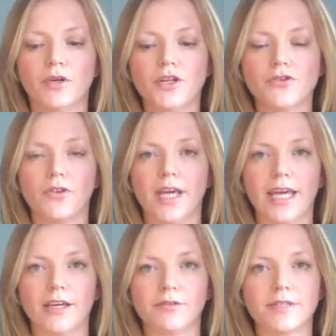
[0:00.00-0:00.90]
push through the
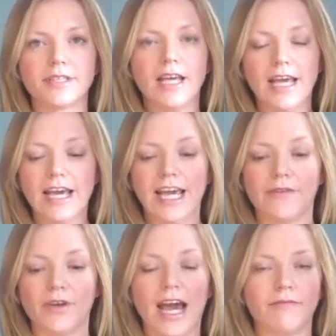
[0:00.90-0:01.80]
heels
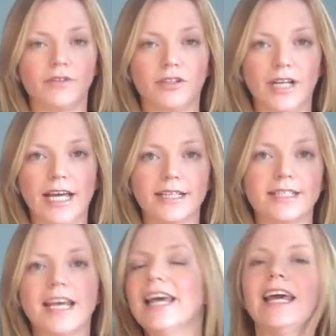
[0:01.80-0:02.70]
if you have long
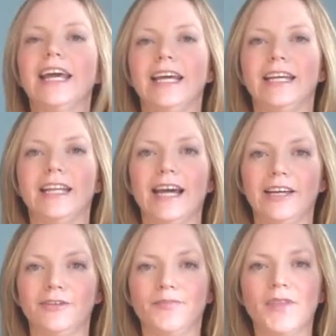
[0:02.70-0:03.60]
legs.
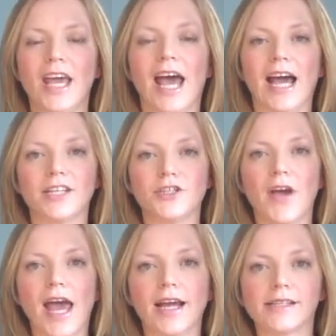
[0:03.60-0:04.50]
Inhale. As
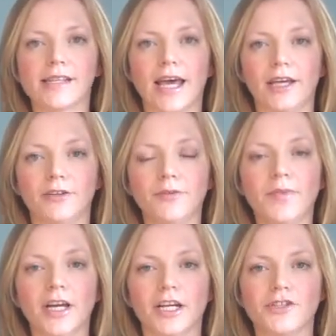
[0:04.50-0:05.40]
you
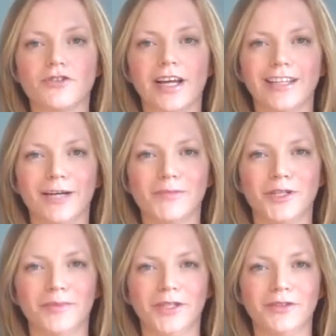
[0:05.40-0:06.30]
exhale, contract the
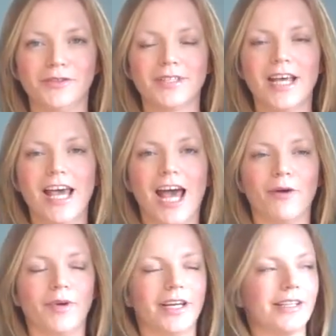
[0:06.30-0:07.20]
abdominals.
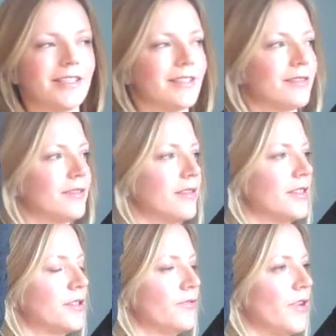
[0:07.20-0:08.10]
We're going
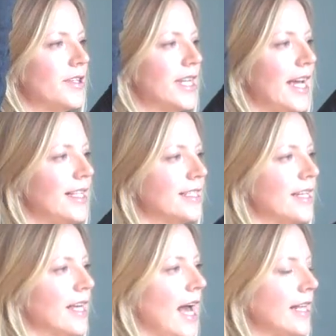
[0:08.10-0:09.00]
to
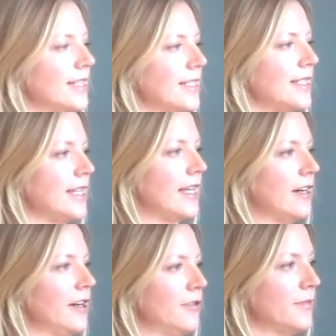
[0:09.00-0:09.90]
rotate and scissor the
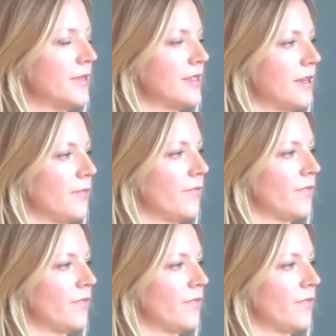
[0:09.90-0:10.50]
arms.